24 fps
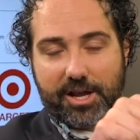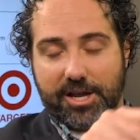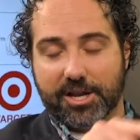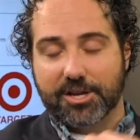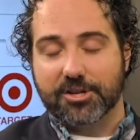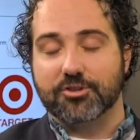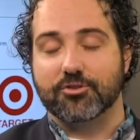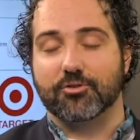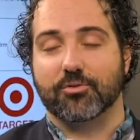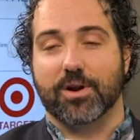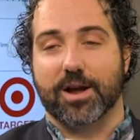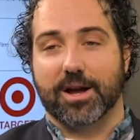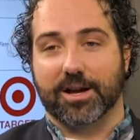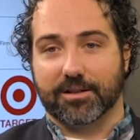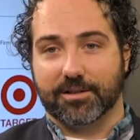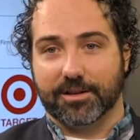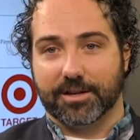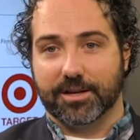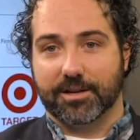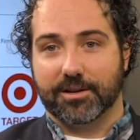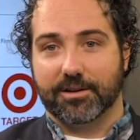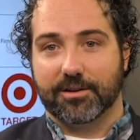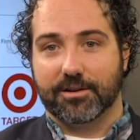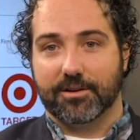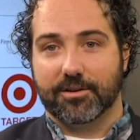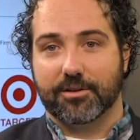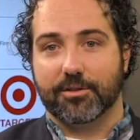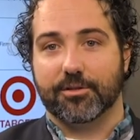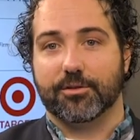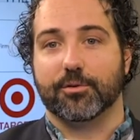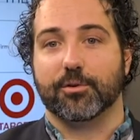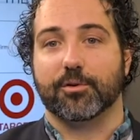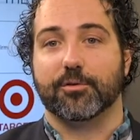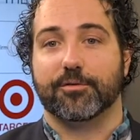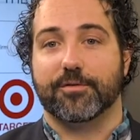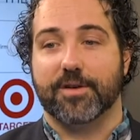indirectly
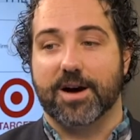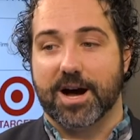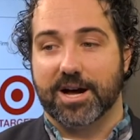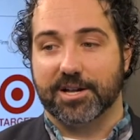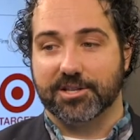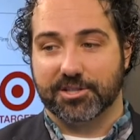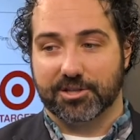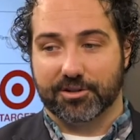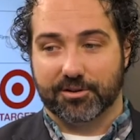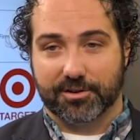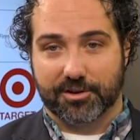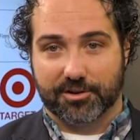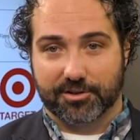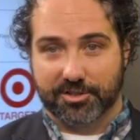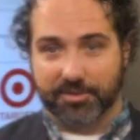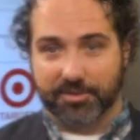through Fazio, their